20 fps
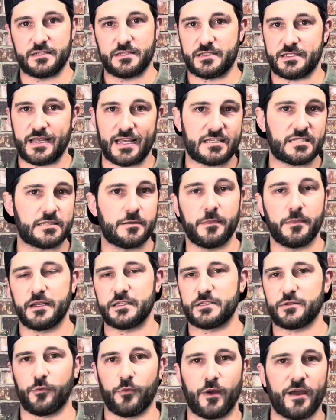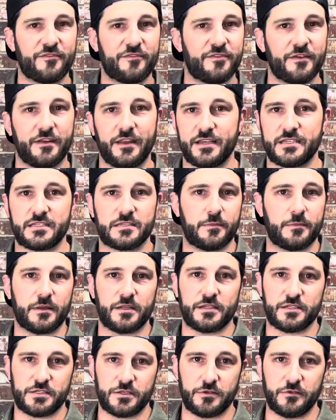Zestimates, Redfin
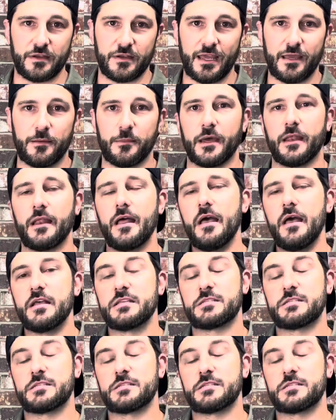estimates, you name it.